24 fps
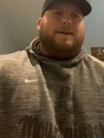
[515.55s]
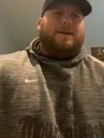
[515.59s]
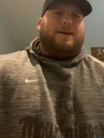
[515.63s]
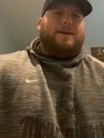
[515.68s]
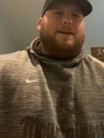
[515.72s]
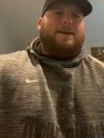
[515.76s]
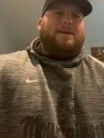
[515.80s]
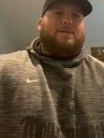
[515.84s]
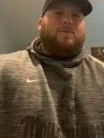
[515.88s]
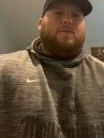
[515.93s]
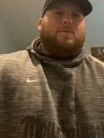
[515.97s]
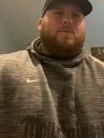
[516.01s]

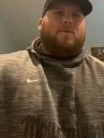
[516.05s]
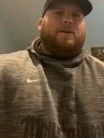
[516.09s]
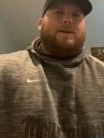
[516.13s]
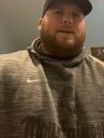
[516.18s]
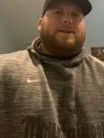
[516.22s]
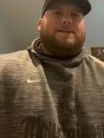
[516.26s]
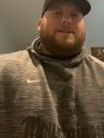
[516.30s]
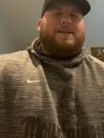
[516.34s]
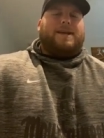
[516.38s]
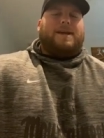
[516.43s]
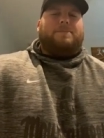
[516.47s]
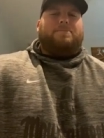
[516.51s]
And one
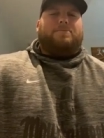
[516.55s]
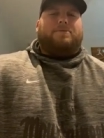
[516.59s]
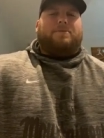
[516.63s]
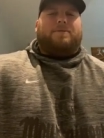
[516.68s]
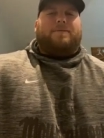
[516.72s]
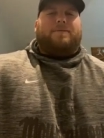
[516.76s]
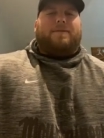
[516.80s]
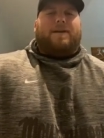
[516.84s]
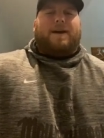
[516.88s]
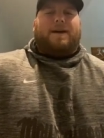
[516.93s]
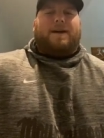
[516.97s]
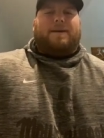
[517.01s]
example
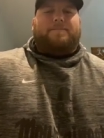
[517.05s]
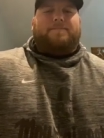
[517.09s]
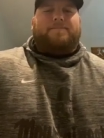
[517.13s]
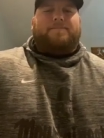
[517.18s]
of that